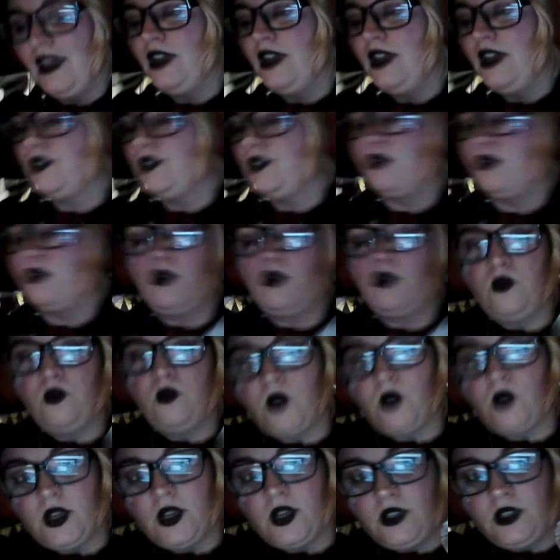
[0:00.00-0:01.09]
So we're
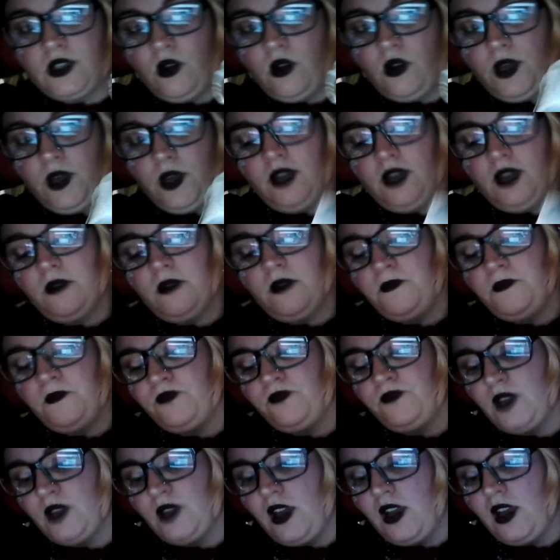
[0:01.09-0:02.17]
gonna go in.
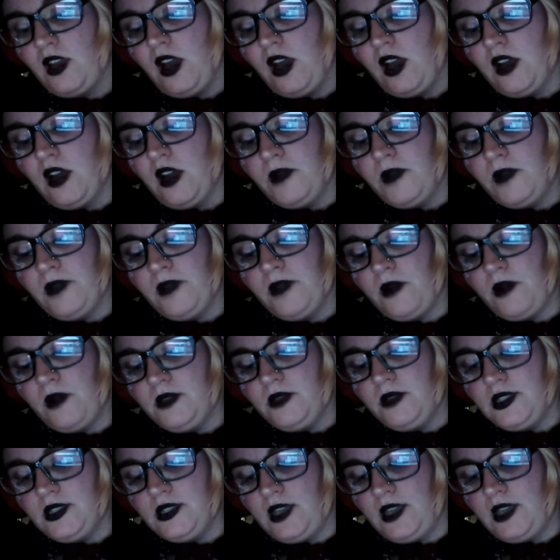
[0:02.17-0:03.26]
I'd probably
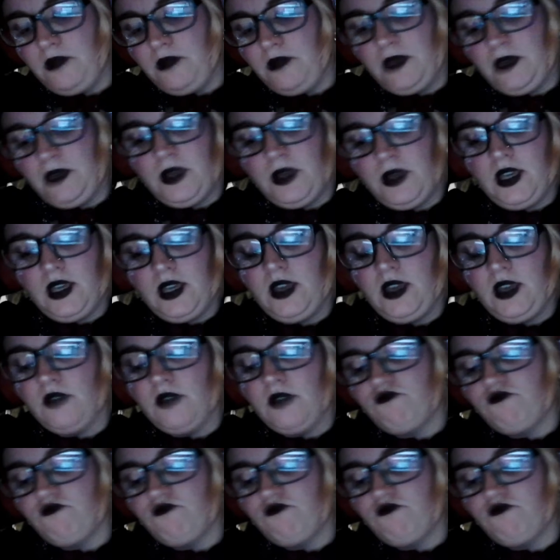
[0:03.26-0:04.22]
say maybe